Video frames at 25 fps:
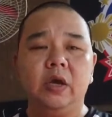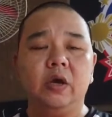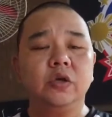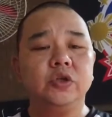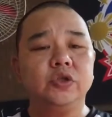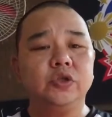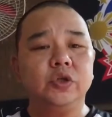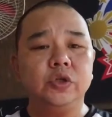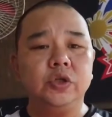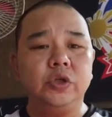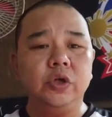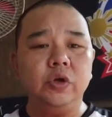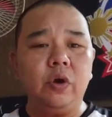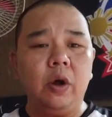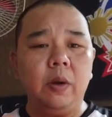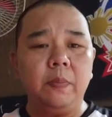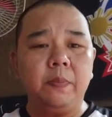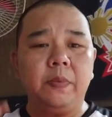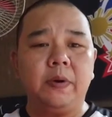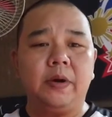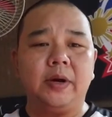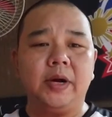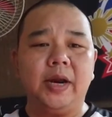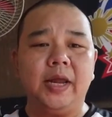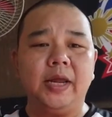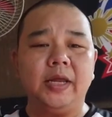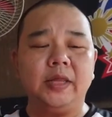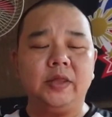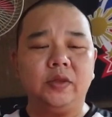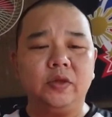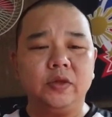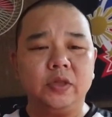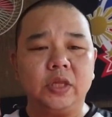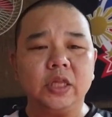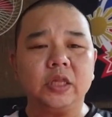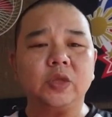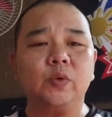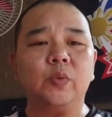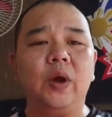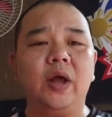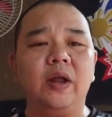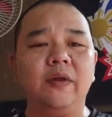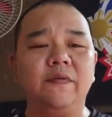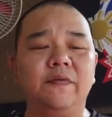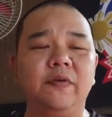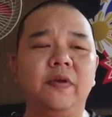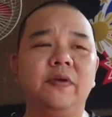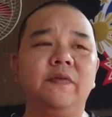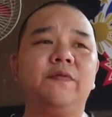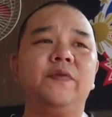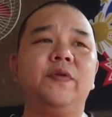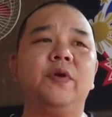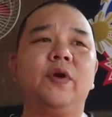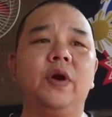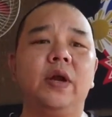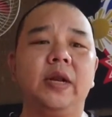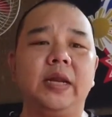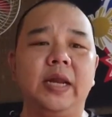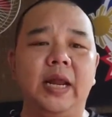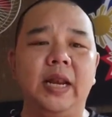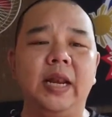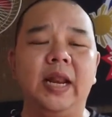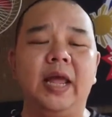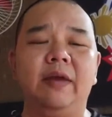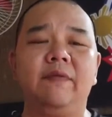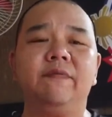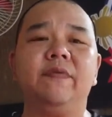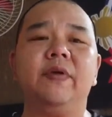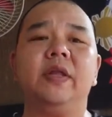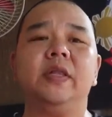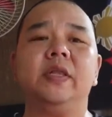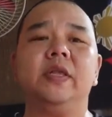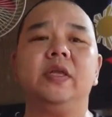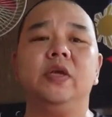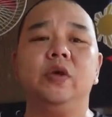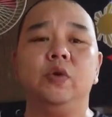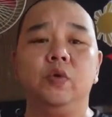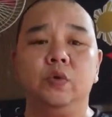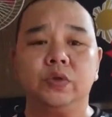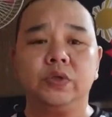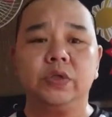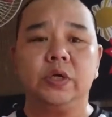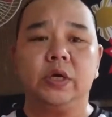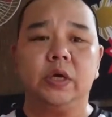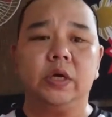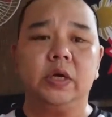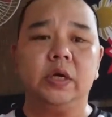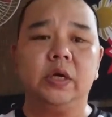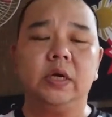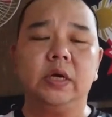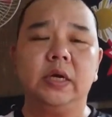Should you upgrade to the 12 if you're an 11 user?